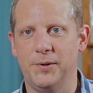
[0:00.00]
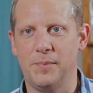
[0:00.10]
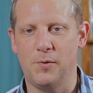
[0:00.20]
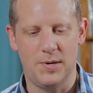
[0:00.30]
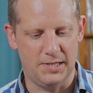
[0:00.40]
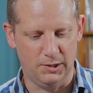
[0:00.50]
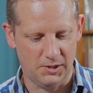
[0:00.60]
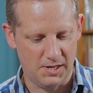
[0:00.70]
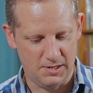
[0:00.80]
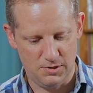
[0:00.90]
I'm always
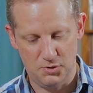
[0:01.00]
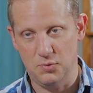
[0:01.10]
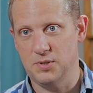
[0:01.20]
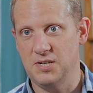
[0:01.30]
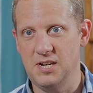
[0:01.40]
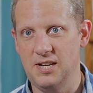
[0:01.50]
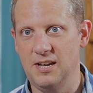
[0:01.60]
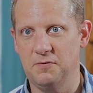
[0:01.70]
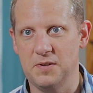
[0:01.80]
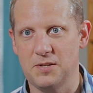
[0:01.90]
looking to
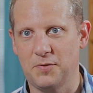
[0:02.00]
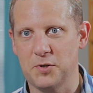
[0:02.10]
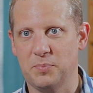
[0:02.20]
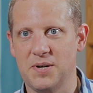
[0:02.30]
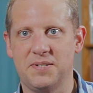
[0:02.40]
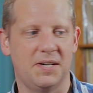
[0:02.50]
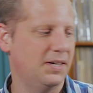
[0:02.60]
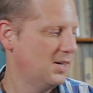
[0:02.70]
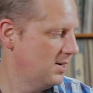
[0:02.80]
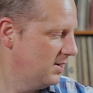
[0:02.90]
see if it's a first
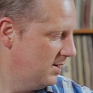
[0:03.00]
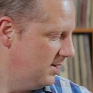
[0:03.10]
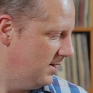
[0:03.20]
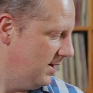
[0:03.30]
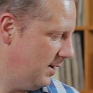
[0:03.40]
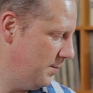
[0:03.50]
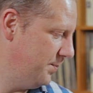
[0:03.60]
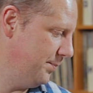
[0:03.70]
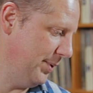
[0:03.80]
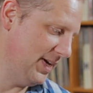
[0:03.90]
pressing.
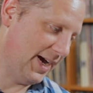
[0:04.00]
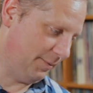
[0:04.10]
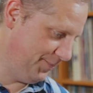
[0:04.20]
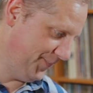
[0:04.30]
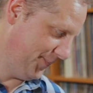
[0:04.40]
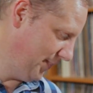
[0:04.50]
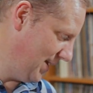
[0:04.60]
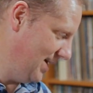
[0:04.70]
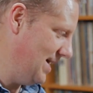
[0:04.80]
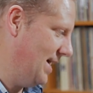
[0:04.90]
But yeah,
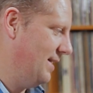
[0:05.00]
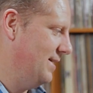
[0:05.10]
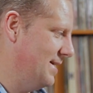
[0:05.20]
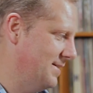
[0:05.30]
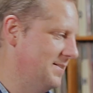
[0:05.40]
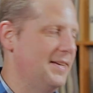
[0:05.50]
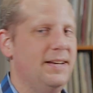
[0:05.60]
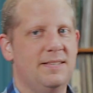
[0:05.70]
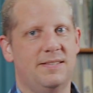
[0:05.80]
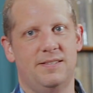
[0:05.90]
again, as I
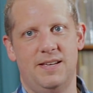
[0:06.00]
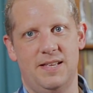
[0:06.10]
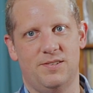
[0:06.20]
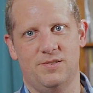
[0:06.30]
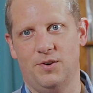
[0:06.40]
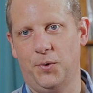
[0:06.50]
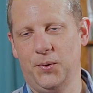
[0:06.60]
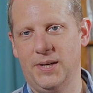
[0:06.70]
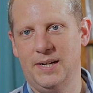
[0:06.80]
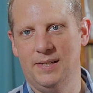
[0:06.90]
said, it's
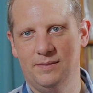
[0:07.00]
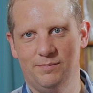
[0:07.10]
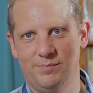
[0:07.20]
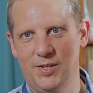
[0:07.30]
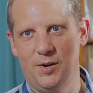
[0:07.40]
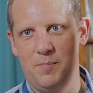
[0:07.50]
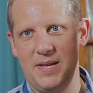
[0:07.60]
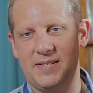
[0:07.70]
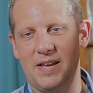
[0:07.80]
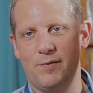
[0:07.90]
early, you know,
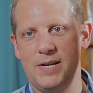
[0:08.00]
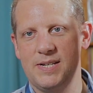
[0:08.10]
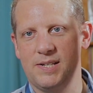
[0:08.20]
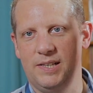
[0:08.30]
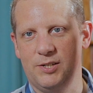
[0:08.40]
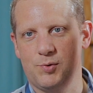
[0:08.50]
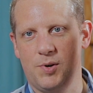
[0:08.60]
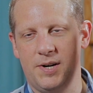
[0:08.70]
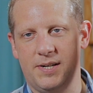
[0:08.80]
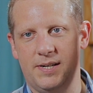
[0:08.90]
mid 70s
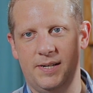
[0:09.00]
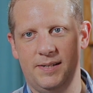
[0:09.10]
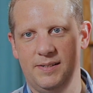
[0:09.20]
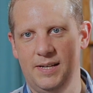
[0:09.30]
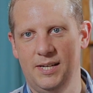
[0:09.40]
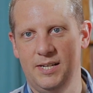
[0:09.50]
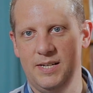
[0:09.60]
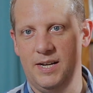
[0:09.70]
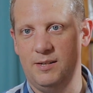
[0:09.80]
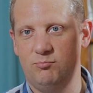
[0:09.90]
electronica,
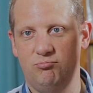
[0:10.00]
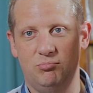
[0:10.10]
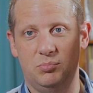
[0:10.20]
and